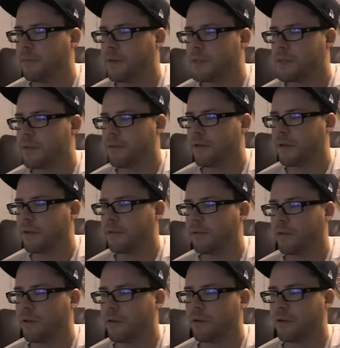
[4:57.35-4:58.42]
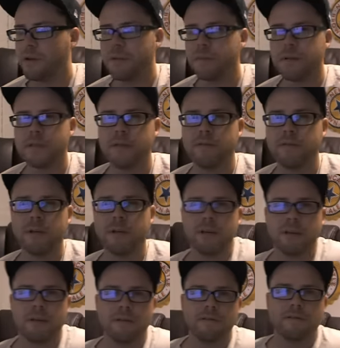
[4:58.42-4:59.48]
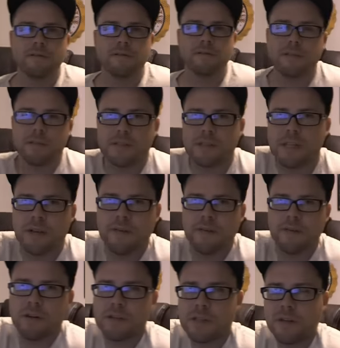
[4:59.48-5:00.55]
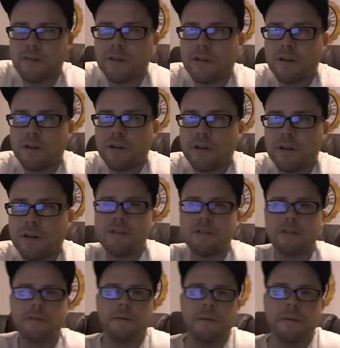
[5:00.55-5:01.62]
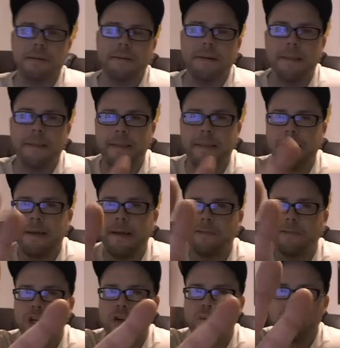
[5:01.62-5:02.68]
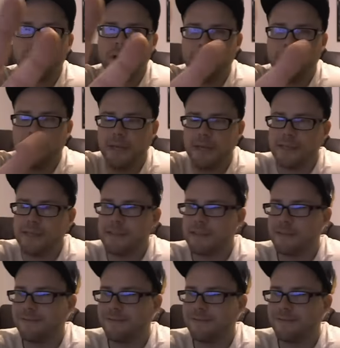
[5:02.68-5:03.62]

Pacific, 4.30 Pacific, 7 or 7.30 Eastern. Have a good one. Peace.